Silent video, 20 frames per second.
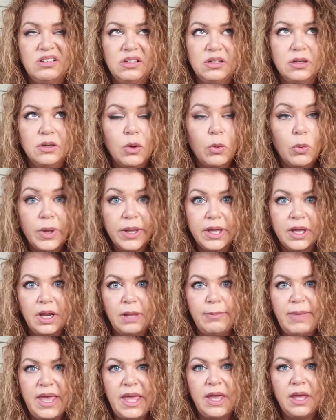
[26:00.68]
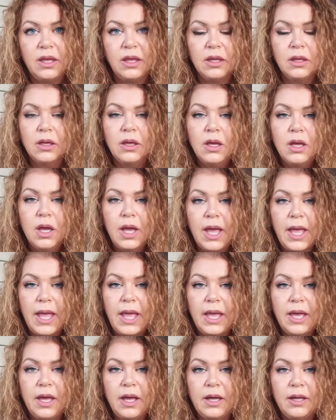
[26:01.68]
what can I make?
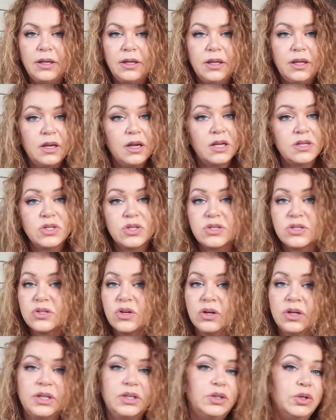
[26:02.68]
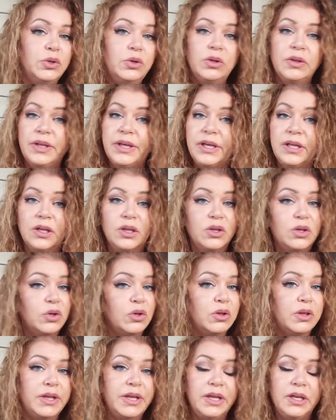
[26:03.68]
And then I just started Googling and
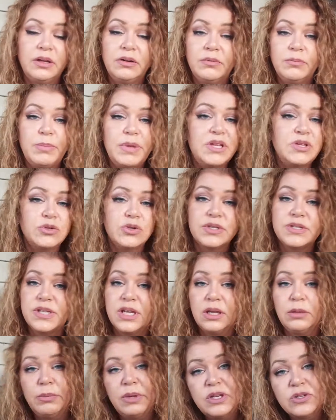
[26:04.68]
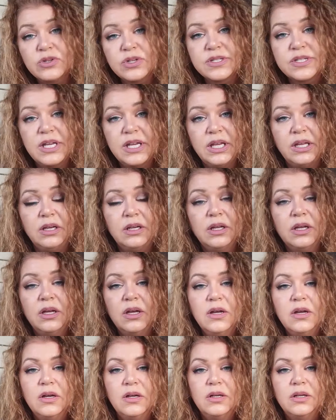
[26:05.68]
Pinteresting and Pinteresting, and
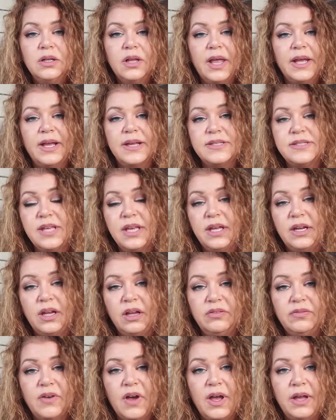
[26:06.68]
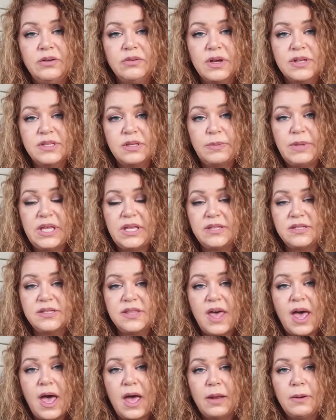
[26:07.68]
like I said, I find recipes
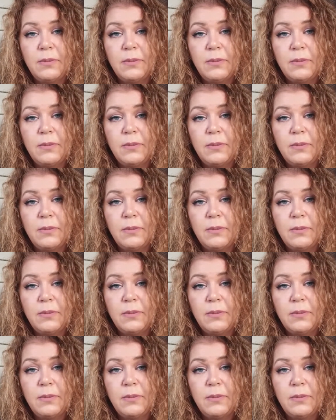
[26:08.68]
that